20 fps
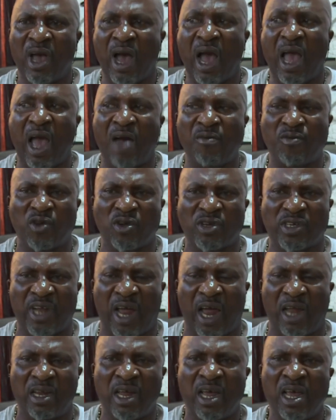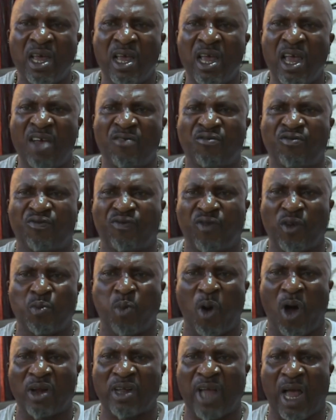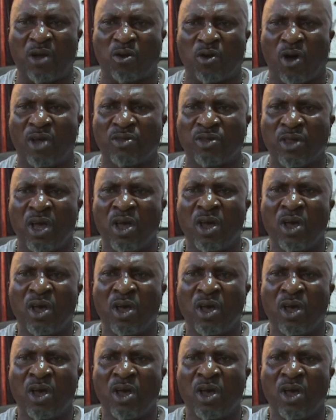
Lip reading: I have to say, if football can cause